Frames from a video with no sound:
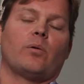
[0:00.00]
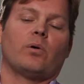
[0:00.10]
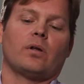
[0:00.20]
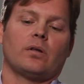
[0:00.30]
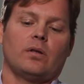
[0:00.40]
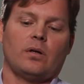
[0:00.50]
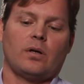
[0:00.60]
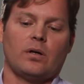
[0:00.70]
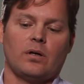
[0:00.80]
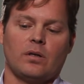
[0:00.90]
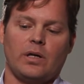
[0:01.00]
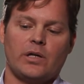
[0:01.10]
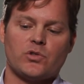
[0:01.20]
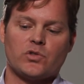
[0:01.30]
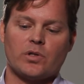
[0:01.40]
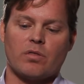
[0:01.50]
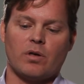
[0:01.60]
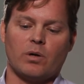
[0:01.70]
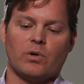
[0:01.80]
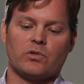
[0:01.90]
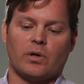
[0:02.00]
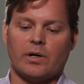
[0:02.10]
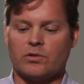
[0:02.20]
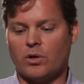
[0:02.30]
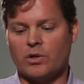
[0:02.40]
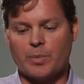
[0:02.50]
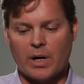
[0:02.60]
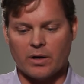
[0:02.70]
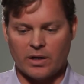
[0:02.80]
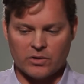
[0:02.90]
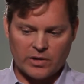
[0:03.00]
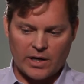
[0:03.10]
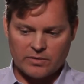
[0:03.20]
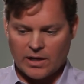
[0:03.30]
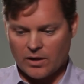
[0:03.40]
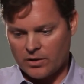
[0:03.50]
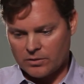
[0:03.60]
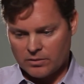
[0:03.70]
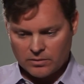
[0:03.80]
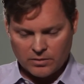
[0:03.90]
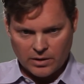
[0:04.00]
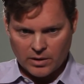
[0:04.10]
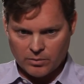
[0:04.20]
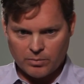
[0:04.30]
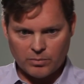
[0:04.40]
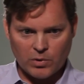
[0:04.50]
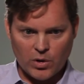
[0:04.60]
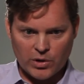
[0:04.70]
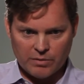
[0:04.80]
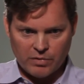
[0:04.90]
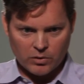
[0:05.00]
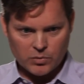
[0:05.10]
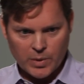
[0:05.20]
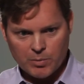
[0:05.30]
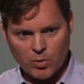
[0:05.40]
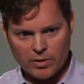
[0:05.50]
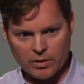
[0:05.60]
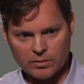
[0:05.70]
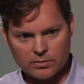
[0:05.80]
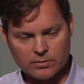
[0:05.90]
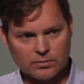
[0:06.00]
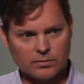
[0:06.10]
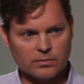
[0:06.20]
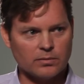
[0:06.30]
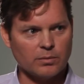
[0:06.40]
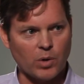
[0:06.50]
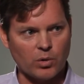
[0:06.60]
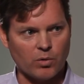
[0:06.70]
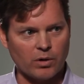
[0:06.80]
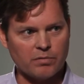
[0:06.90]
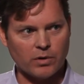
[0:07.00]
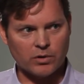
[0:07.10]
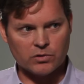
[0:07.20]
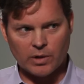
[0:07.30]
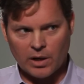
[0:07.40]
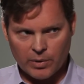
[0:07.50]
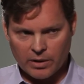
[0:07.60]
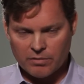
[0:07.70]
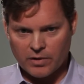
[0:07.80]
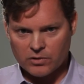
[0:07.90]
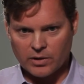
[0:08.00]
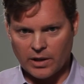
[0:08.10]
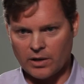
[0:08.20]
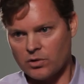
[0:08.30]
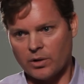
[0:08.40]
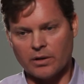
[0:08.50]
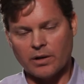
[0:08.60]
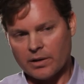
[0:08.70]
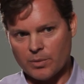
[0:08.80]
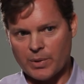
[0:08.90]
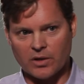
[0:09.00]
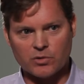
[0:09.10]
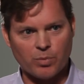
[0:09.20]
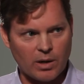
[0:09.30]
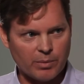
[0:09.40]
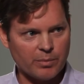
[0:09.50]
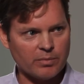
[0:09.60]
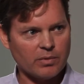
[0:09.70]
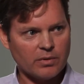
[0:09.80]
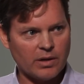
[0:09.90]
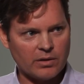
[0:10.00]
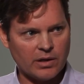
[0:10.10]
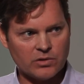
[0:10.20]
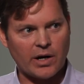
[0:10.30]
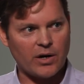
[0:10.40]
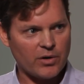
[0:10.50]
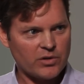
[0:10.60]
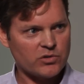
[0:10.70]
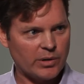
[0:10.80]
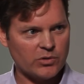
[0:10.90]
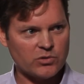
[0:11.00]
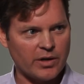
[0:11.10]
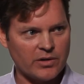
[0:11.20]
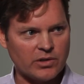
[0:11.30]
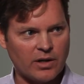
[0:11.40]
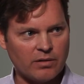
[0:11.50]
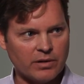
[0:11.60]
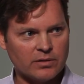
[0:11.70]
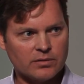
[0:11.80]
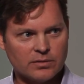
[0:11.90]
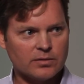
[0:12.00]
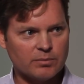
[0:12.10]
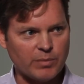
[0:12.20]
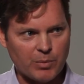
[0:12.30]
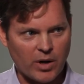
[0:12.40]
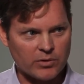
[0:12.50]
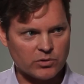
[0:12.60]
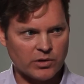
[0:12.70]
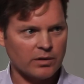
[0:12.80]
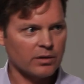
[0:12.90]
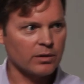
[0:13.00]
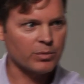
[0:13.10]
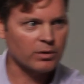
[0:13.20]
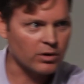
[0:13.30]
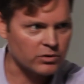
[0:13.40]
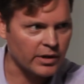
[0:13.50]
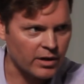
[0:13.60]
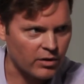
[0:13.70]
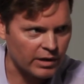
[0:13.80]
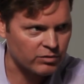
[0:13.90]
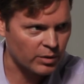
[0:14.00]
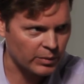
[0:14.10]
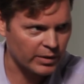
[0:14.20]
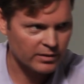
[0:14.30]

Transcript: well, the interesting thing was, so I told you about getting sat down and, you know, Nokia phones make more than Motorola phones, so how are we going to fix that? It's only like the biggest problem that the entire industry is trying to solve, and my boss was saying, go take care of that for me, will you?